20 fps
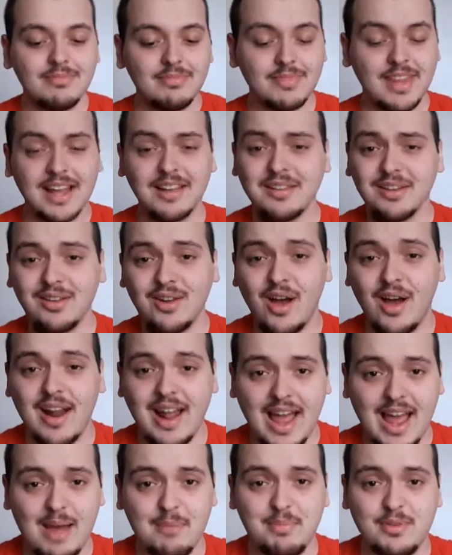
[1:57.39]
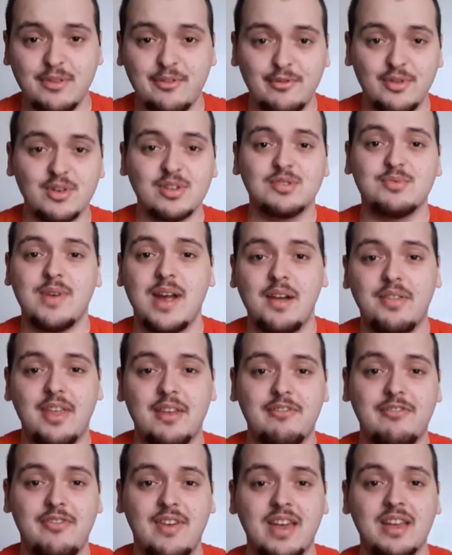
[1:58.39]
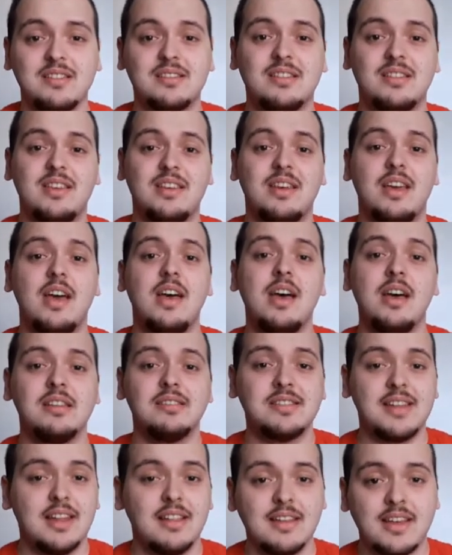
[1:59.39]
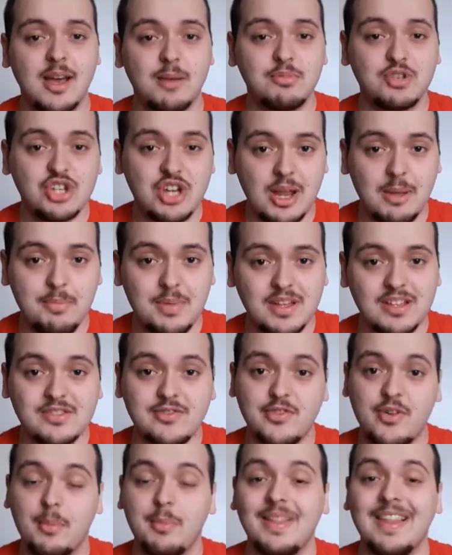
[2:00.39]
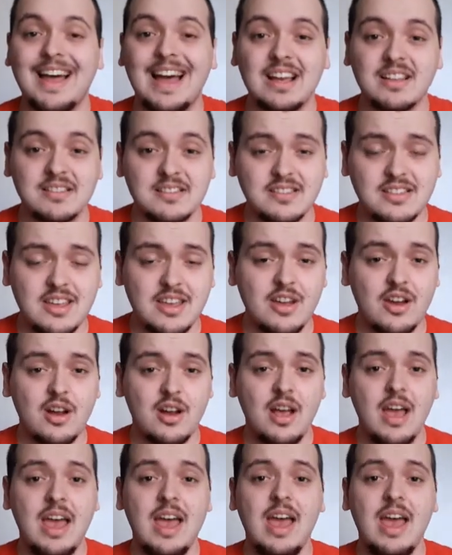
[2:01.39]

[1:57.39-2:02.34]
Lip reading: That did not happen. The first round, they faced the Stanley Cup champions from last year